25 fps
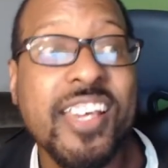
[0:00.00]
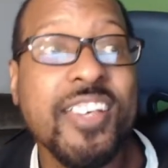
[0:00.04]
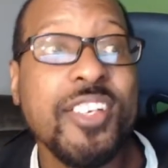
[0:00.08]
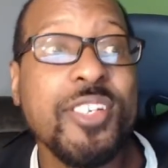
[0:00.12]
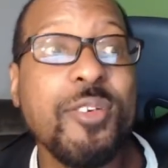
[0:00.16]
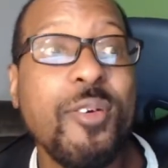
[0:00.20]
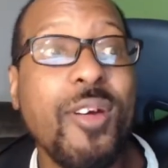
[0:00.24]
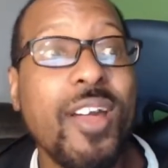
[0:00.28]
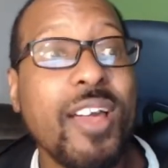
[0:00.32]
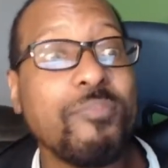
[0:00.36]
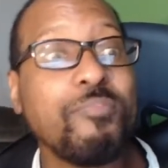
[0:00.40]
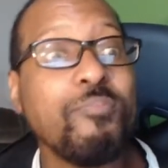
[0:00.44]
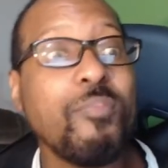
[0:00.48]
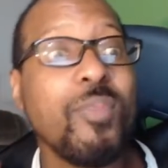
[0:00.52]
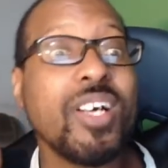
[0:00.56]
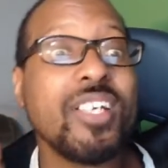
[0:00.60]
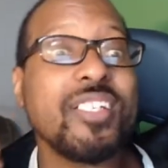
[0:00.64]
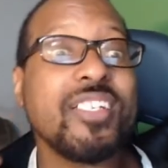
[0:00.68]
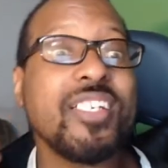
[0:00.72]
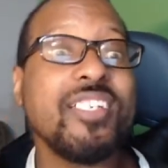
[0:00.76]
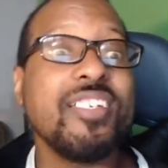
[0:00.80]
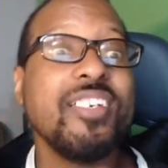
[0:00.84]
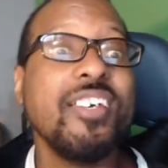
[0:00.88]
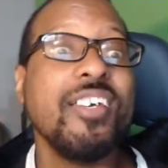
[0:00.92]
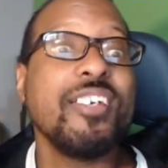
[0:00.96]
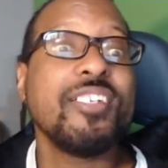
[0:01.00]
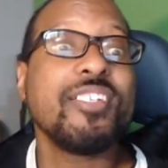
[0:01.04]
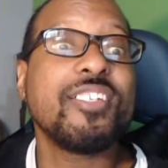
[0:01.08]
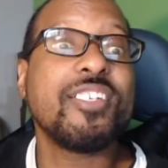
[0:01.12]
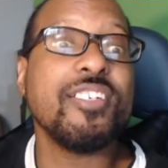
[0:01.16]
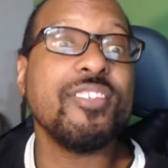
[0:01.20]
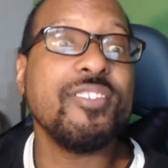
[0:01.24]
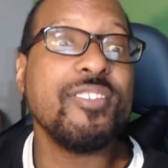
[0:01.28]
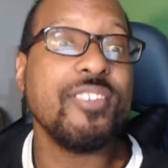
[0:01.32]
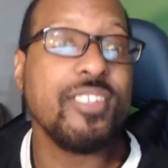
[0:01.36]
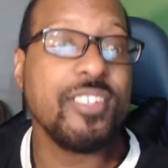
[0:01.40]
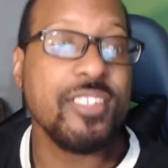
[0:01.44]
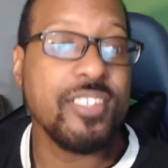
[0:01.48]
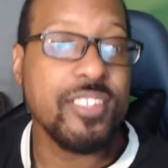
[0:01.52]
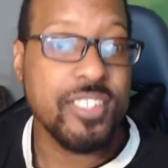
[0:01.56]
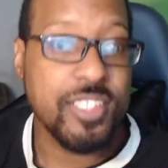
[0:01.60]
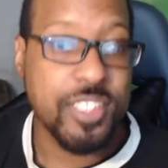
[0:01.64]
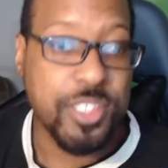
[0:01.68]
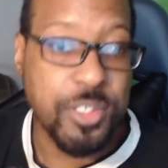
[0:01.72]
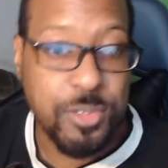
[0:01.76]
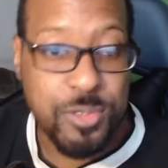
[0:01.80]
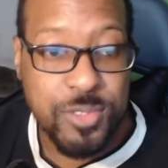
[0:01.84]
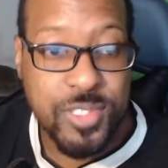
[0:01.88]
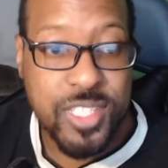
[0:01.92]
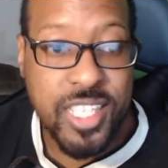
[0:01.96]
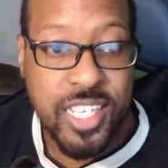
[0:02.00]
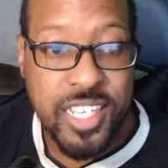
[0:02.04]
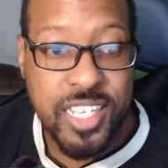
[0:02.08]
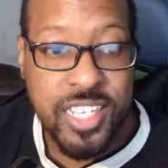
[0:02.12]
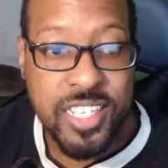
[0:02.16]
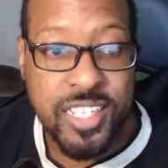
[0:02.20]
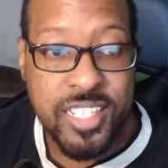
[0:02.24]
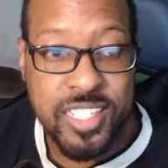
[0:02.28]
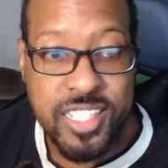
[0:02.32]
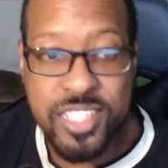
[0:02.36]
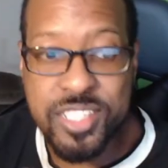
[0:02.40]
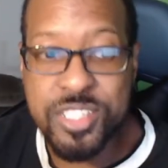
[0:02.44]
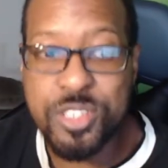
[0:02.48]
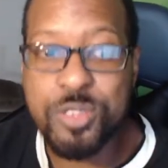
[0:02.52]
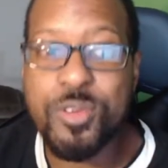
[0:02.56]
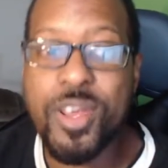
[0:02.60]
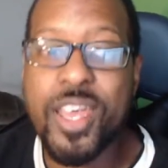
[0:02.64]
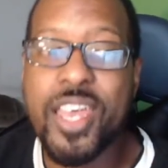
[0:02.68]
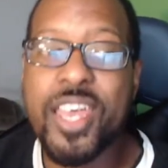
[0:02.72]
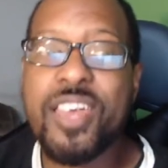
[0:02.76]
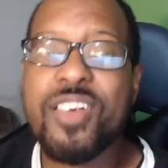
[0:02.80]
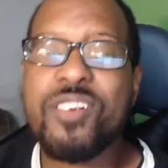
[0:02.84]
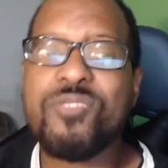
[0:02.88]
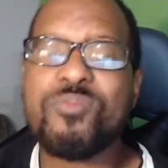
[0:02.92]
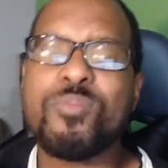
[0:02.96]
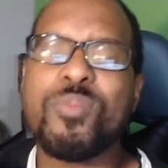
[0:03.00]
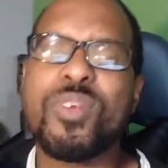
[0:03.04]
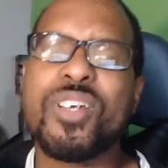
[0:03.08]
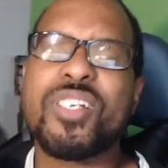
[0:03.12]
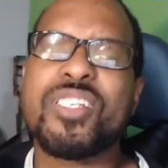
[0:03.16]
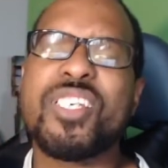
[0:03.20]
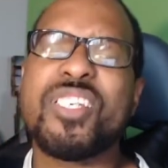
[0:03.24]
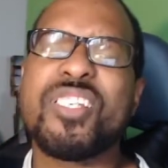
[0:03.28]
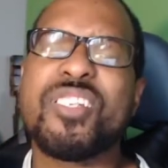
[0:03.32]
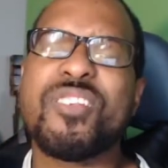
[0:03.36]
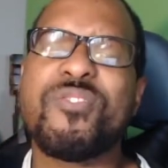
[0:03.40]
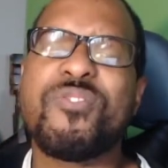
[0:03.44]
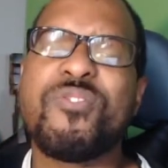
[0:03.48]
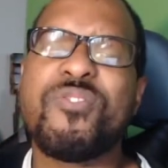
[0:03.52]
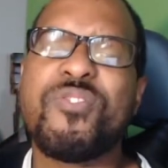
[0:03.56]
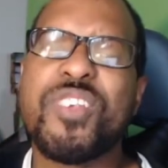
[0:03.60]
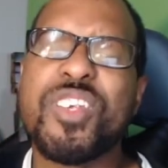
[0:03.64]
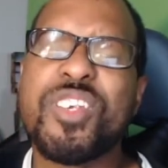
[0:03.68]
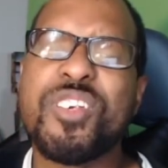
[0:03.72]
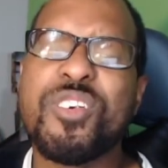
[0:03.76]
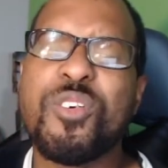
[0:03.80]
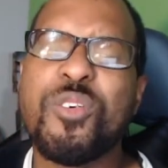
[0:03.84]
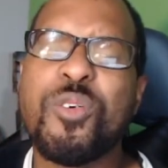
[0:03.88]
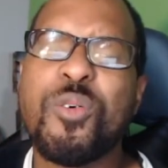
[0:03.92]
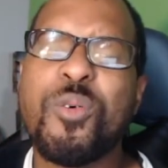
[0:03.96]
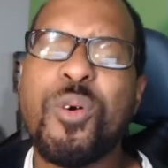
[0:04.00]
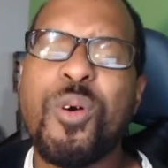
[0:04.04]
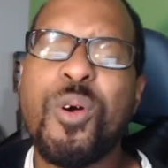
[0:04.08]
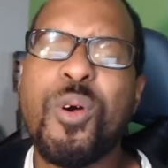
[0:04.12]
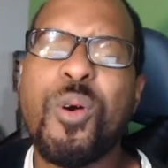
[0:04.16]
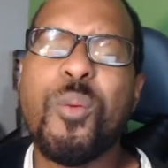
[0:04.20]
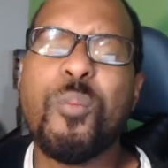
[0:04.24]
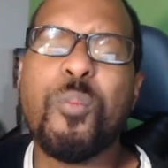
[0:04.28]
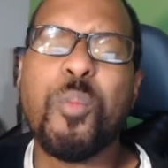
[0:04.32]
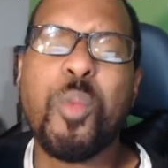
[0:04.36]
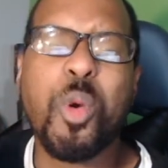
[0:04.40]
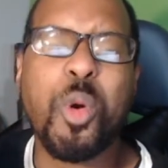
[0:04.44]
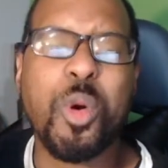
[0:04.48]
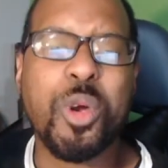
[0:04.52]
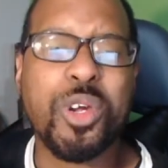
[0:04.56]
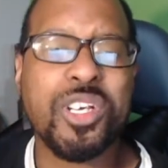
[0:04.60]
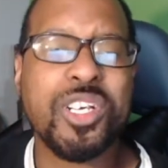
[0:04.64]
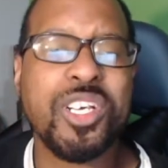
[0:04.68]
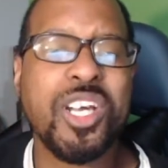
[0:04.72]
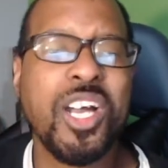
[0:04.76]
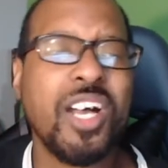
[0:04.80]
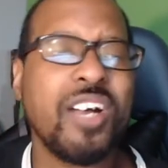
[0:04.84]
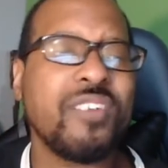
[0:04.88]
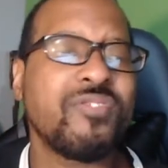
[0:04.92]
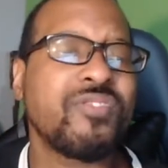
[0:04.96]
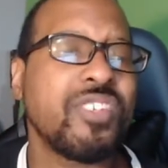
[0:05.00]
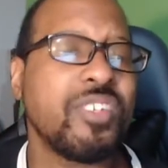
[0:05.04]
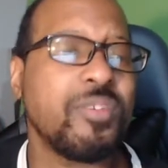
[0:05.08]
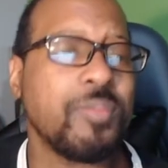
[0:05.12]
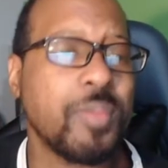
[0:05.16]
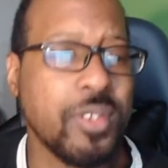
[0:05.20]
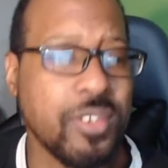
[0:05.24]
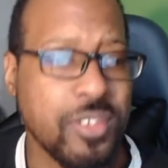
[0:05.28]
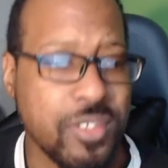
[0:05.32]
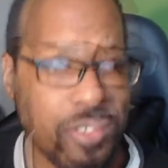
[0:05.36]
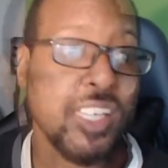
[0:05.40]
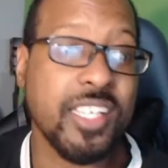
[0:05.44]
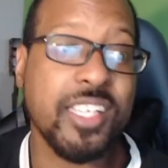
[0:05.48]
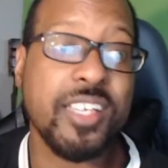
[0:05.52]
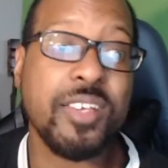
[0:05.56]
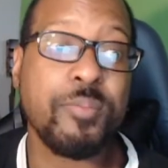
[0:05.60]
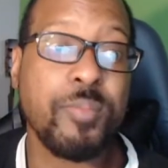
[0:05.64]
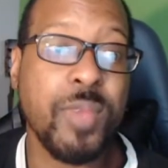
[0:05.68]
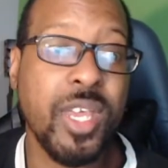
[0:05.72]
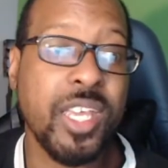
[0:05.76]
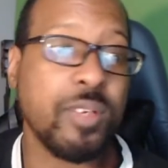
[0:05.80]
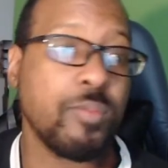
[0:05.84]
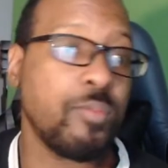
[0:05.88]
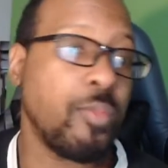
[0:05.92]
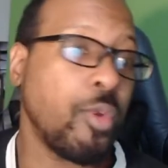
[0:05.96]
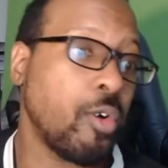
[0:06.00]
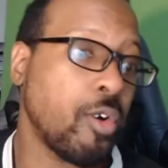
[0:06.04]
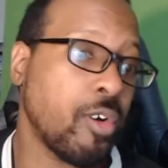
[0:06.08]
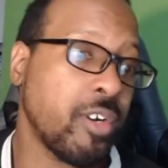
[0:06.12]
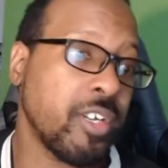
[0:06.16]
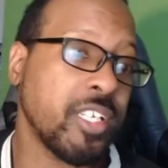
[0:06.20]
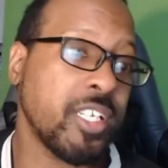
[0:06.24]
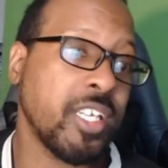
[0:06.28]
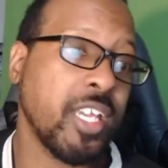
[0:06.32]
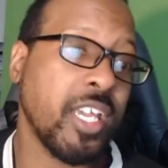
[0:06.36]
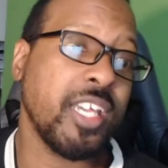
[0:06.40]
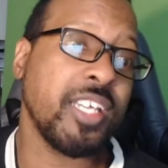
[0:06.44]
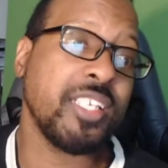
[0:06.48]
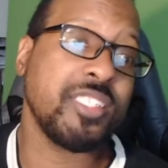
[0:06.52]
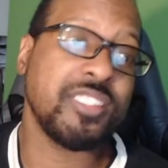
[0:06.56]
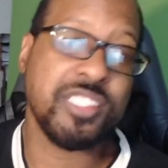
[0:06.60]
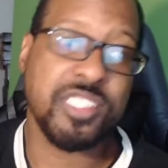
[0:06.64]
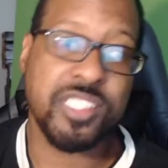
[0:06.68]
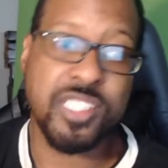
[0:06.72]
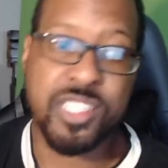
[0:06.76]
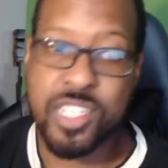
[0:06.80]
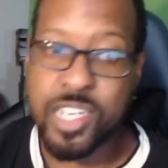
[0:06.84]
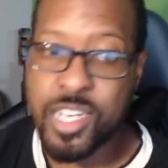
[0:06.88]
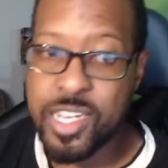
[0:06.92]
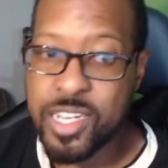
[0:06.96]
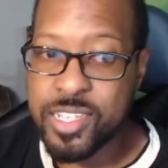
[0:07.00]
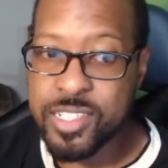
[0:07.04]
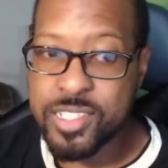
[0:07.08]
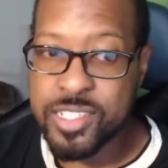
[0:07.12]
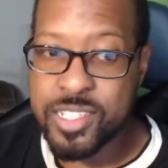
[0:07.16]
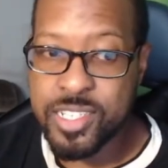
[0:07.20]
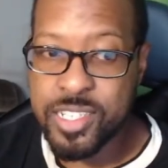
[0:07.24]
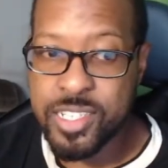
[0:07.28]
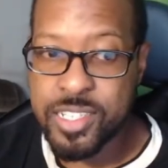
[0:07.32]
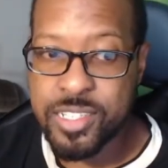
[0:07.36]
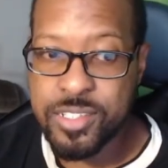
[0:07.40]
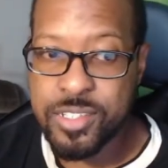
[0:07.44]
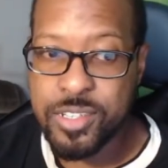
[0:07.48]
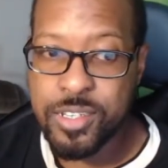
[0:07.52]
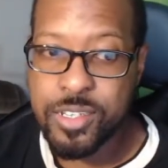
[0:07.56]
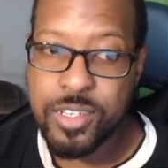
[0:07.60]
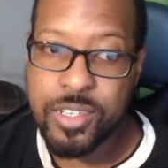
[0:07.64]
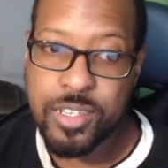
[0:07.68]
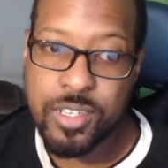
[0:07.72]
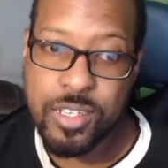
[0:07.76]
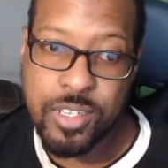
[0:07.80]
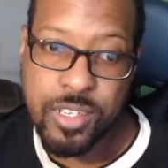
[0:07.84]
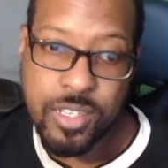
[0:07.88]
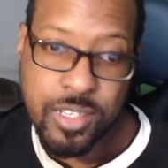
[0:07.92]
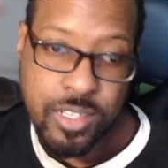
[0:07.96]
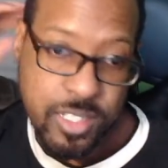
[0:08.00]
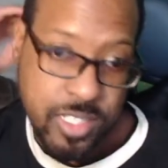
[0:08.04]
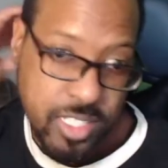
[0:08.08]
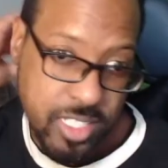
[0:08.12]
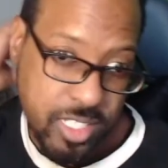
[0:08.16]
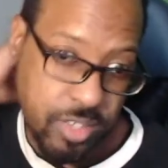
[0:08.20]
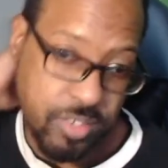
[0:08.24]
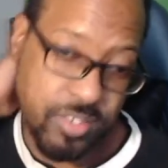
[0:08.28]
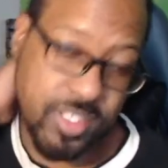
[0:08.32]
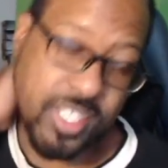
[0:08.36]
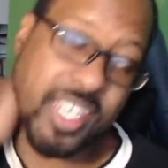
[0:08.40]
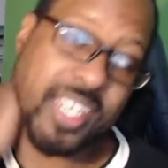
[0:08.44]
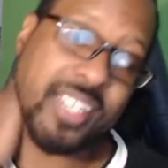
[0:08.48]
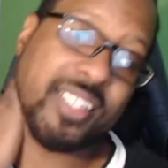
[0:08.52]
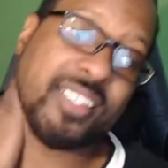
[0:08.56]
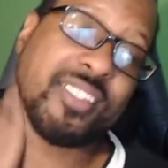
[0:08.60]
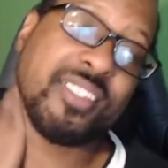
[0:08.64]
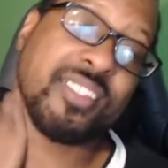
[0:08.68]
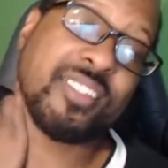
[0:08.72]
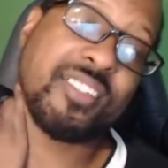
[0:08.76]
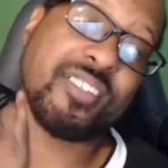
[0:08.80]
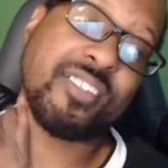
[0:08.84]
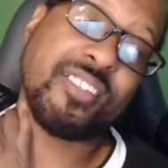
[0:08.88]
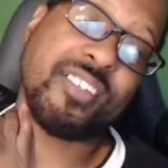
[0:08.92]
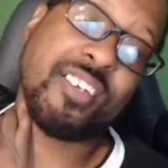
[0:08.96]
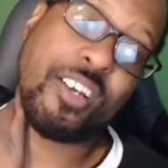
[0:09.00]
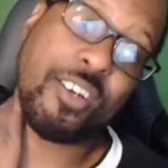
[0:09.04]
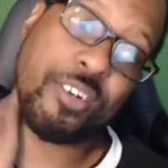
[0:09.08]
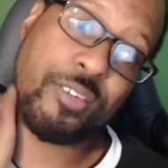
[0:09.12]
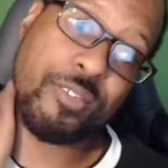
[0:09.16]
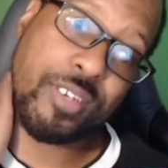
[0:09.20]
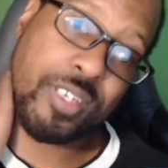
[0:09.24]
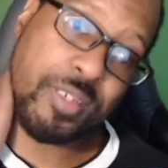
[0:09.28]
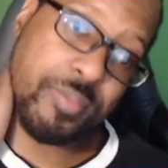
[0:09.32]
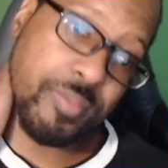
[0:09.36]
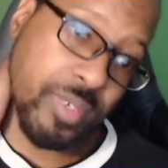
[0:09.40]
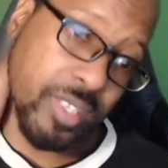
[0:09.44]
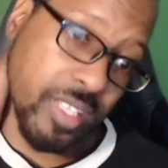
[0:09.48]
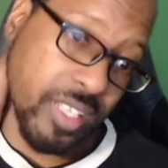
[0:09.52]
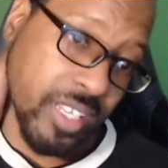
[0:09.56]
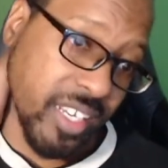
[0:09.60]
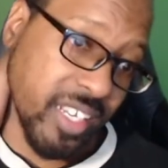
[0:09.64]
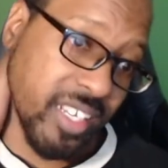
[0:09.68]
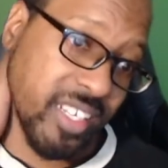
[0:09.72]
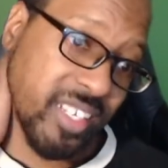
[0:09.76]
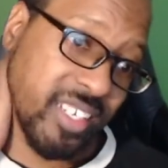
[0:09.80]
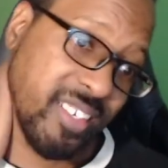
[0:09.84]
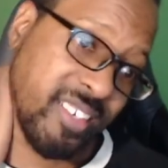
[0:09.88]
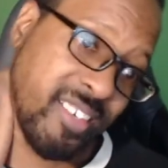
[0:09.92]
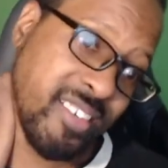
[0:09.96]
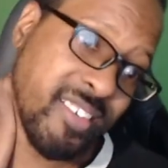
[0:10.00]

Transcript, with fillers: You have money to do things and you have money to feel more comfortable. I can make more engaging content so that is the current plan.